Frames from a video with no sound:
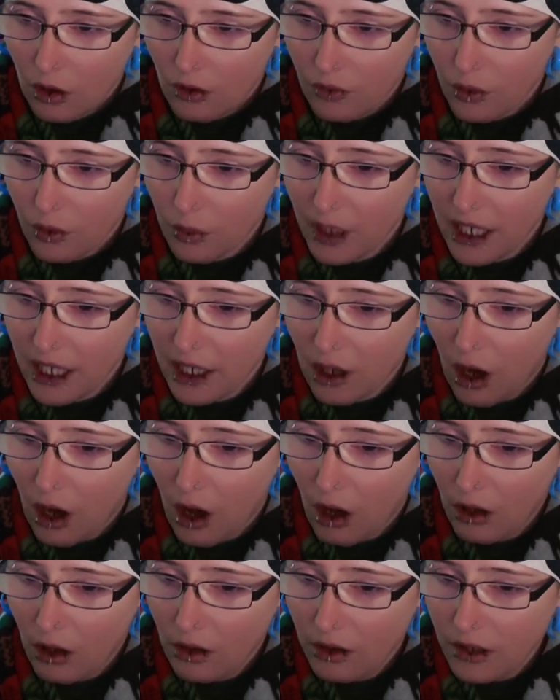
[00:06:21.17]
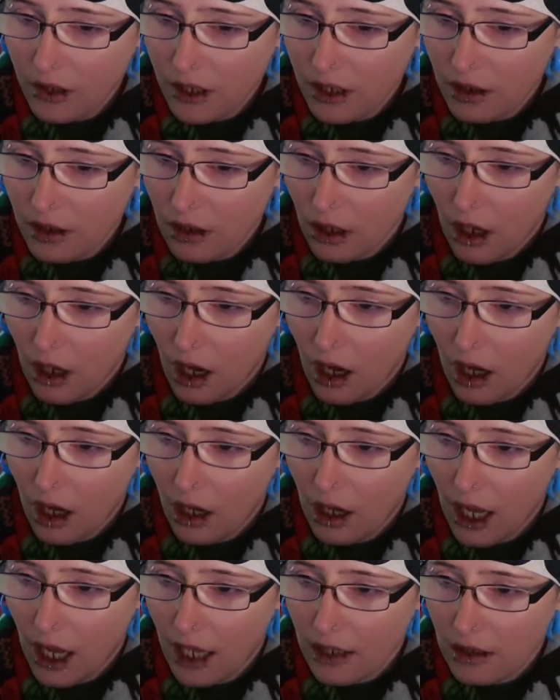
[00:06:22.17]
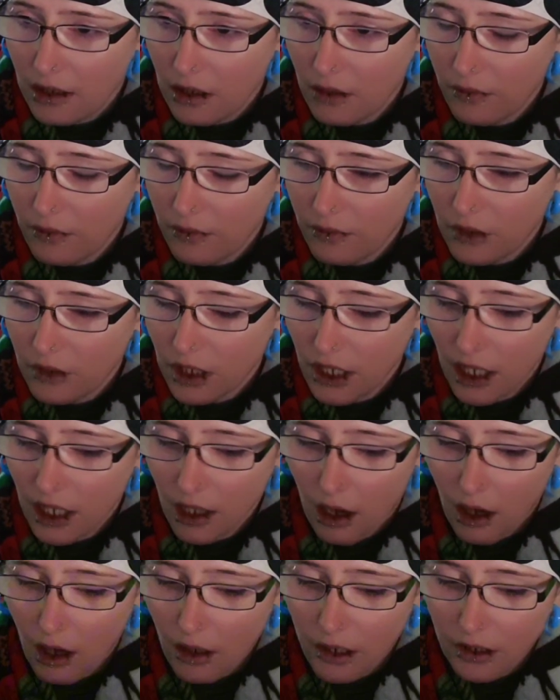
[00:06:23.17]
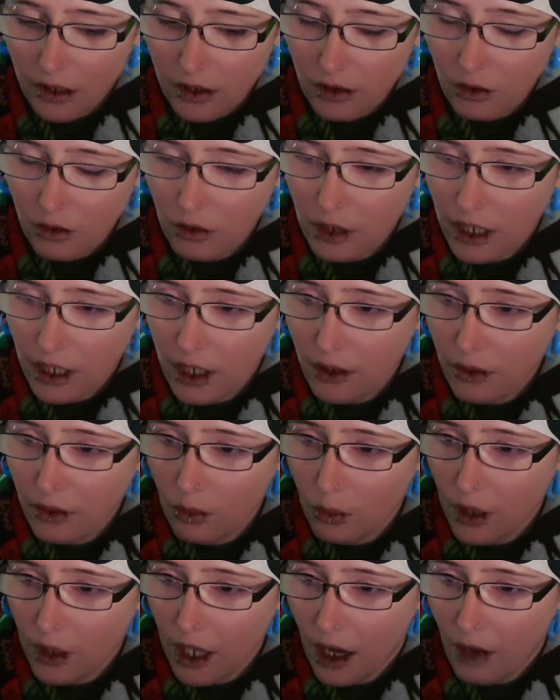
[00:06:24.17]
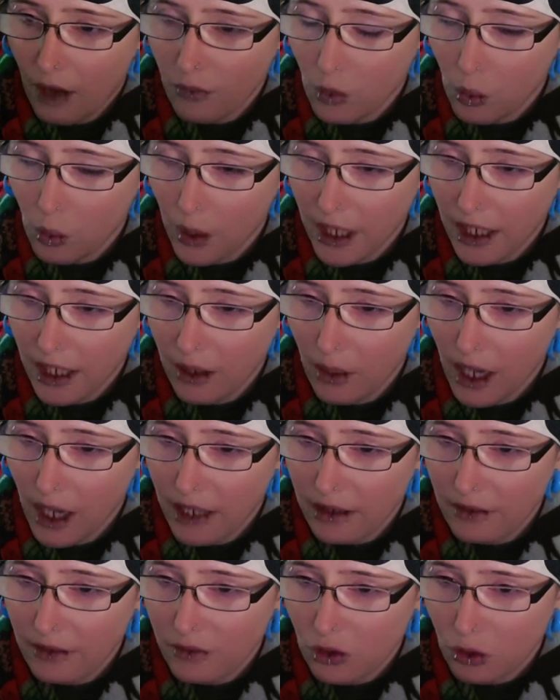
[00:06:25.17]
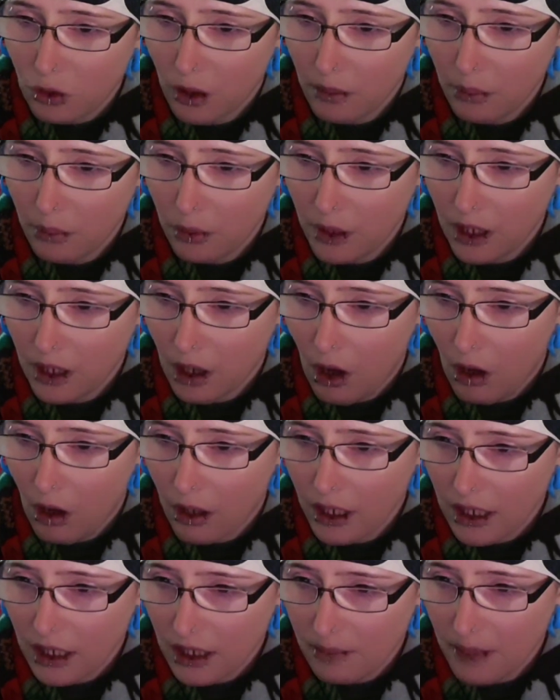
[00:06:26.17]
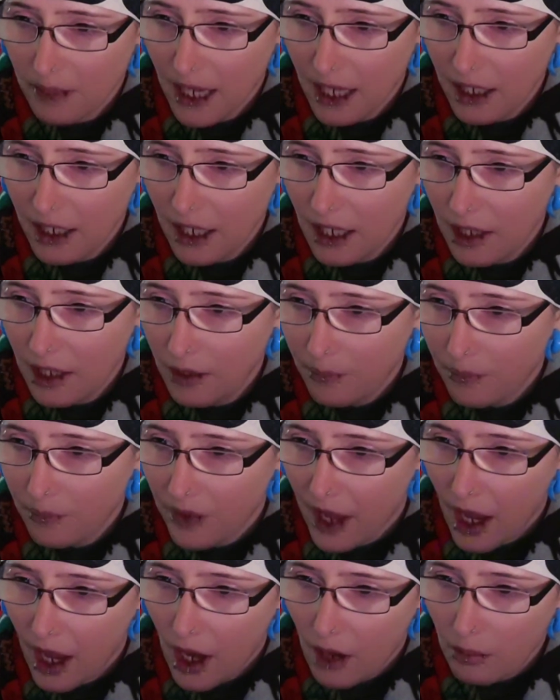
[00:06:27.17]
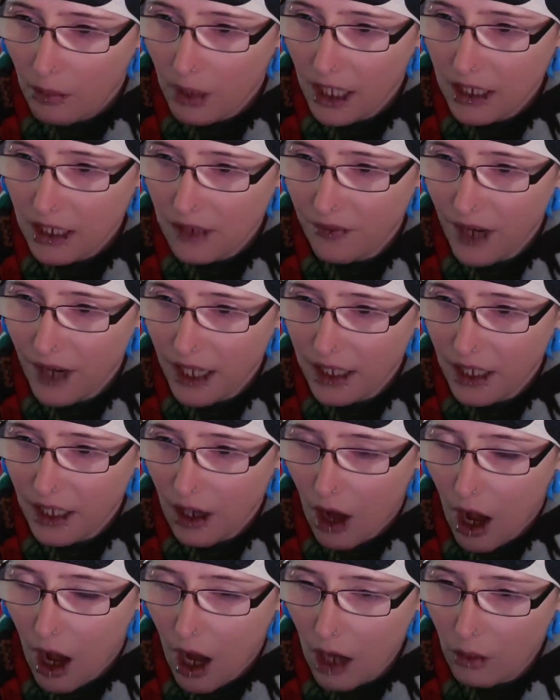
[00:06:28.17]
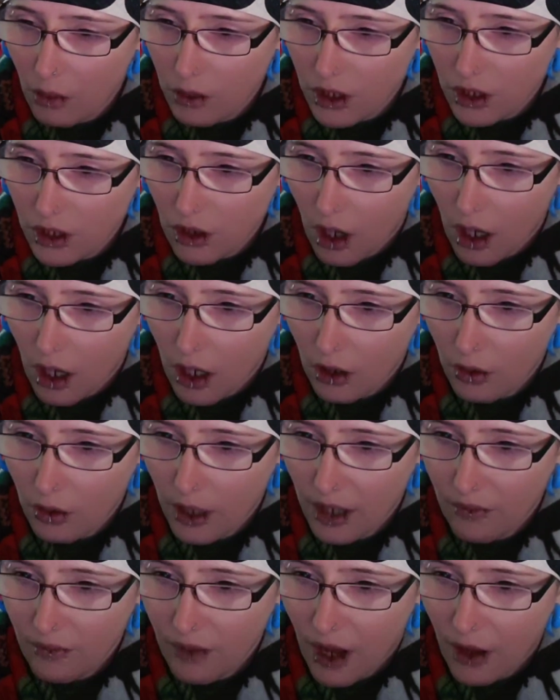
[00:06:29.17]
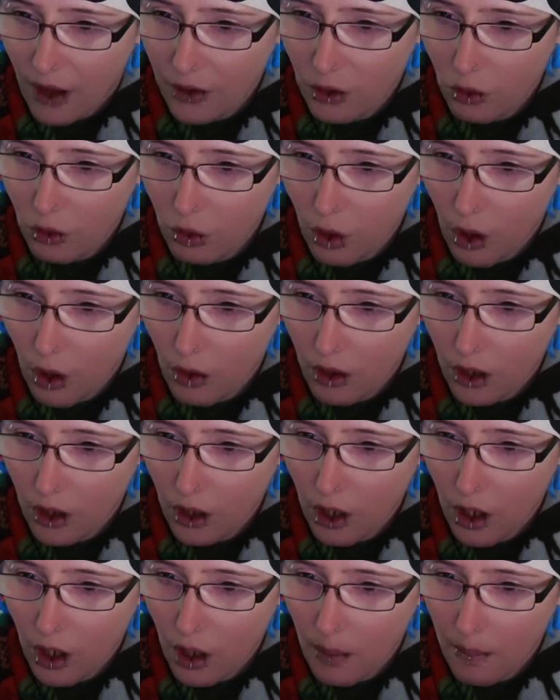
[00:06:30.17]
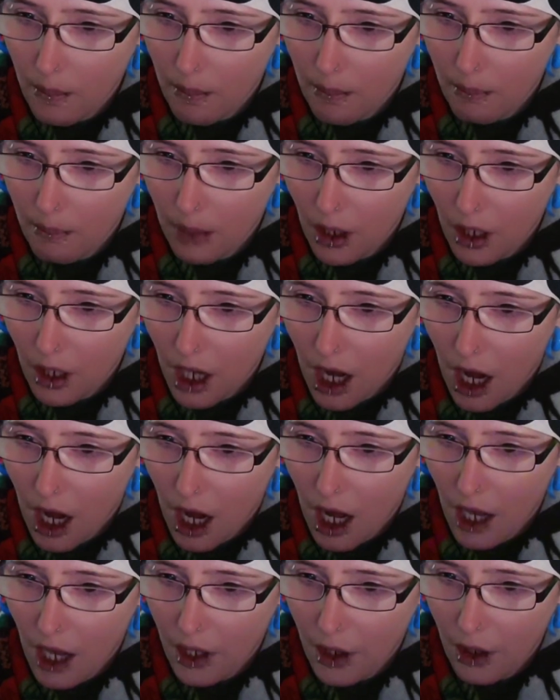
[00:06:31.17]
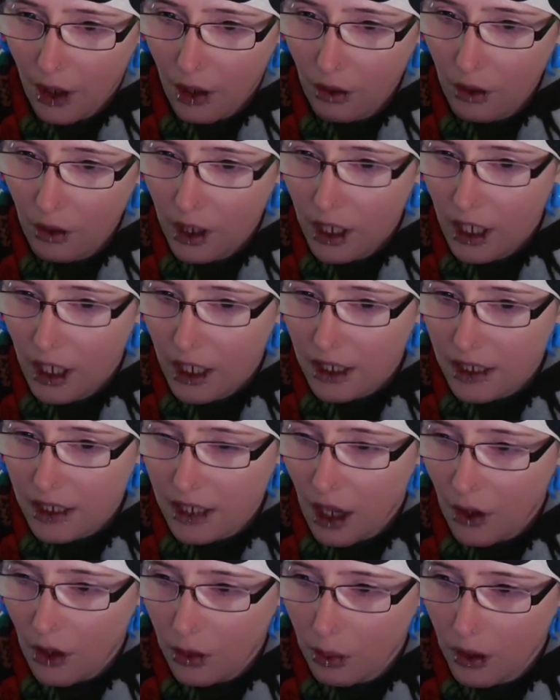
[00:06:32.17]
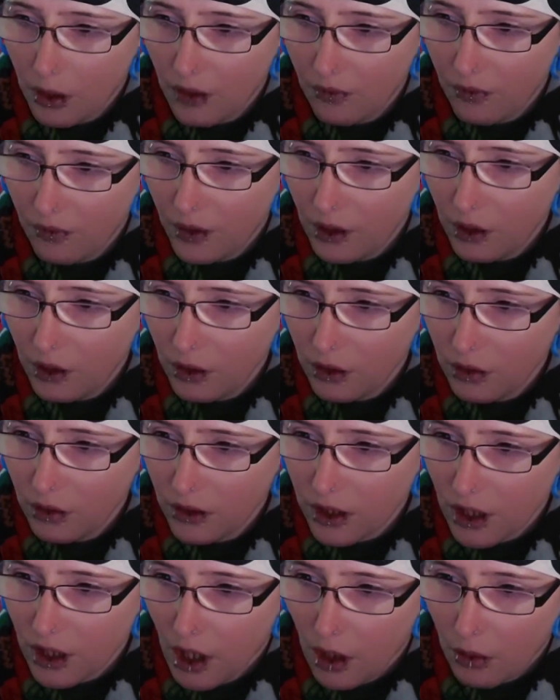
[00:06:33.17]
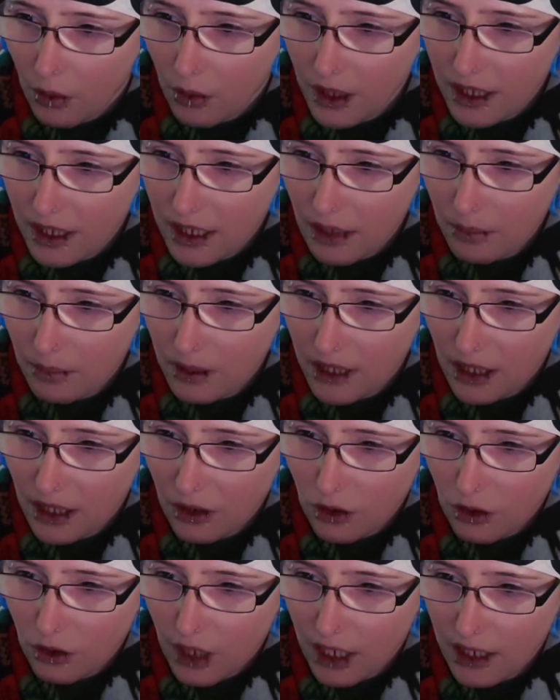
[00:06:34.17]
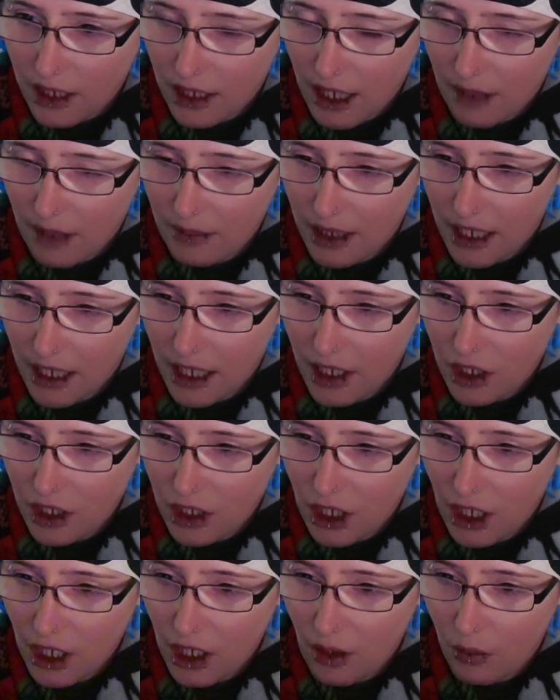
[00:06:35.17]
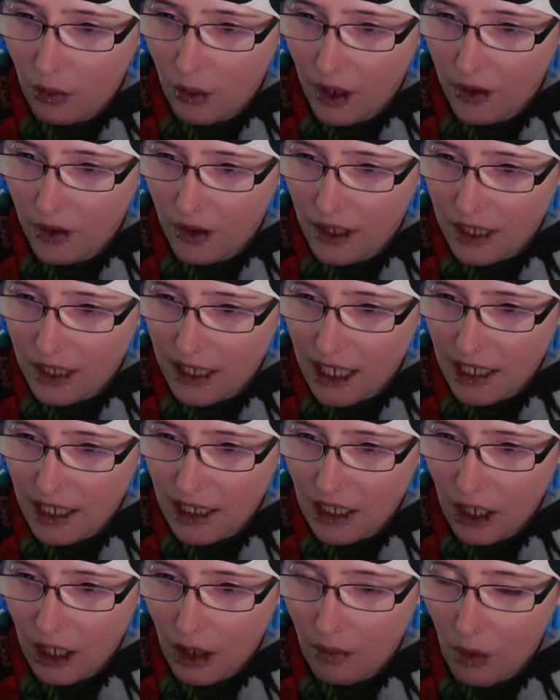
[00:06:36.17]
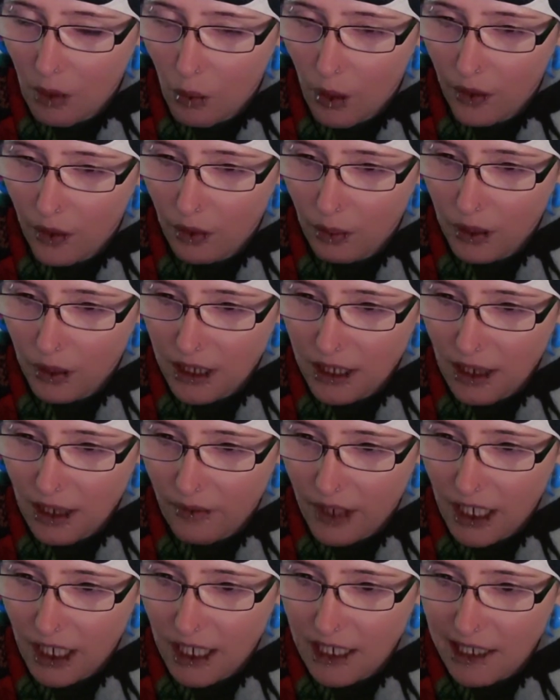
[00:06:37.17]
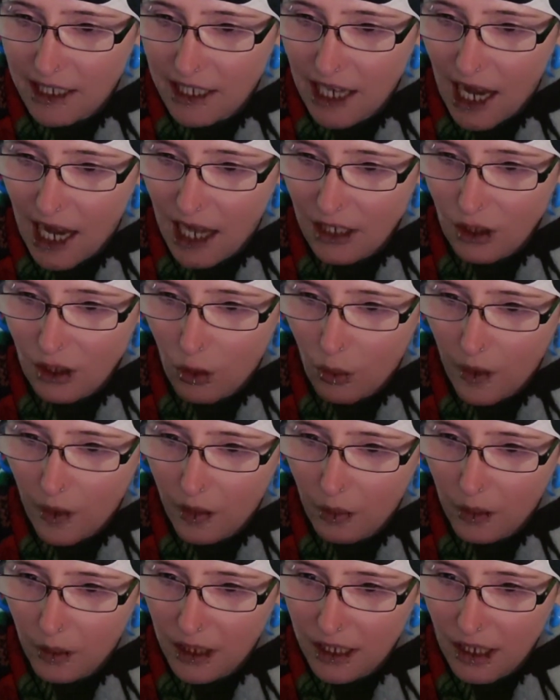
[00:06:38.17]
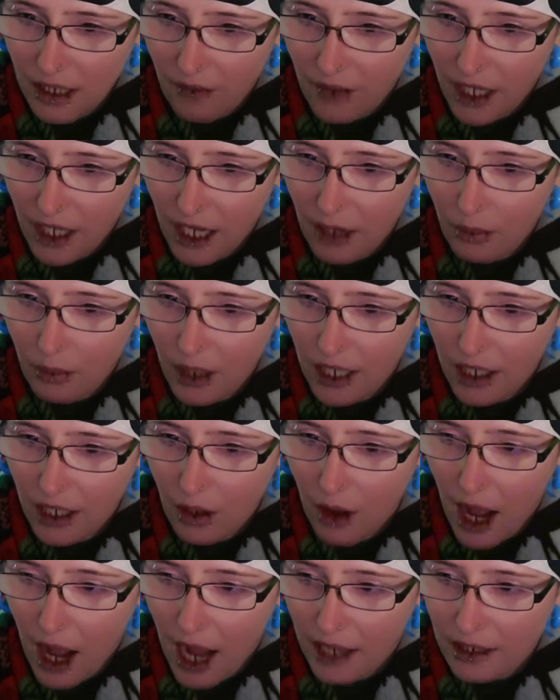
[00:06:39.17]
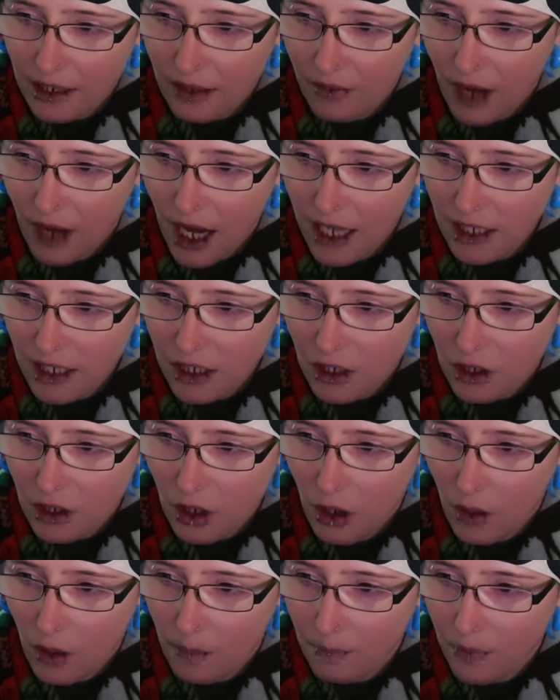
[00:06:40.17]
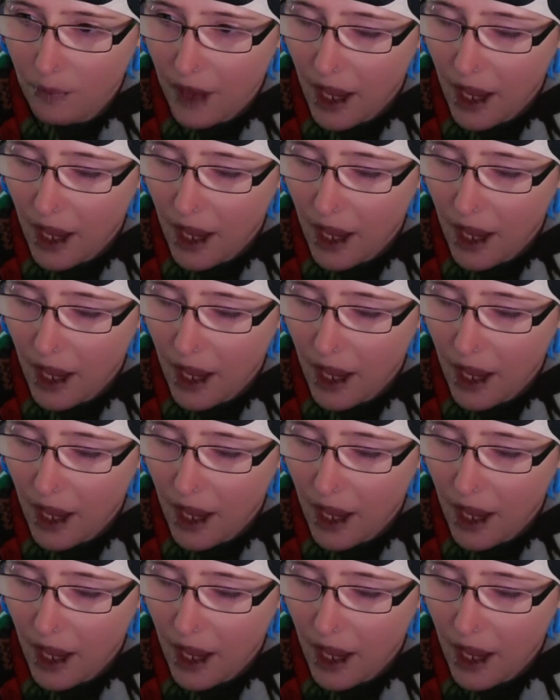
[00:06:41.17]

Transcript: For recalls, as of today, August 30th, we have a radioactive shrimp recall expanded. Brands affected: Aquastar, Great Value, Kroger, Mercado, Southwind Foods. Reason: potential contamination with cesium-137, CS-137, a radioactive isotope.